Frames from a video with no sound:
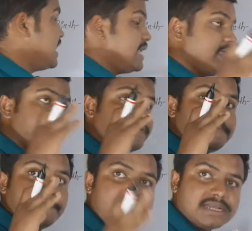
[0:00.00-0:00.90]
if
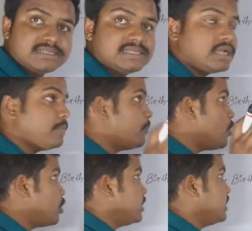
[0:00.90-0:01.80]
a person
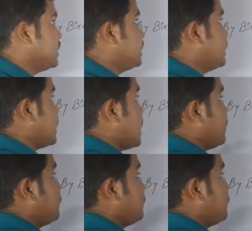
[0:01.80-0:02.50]
born in India